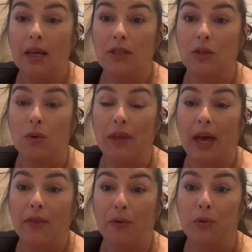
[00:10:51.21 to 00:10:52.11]
so
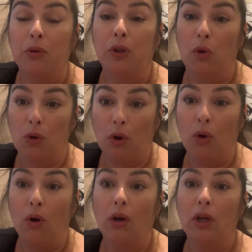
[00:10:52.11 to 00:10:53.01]
that through
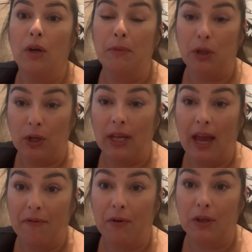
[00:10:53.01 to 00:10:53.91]
local community
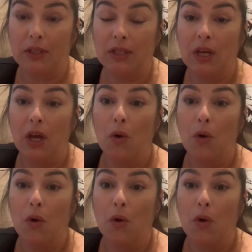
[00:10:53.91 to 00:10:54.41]
efforts,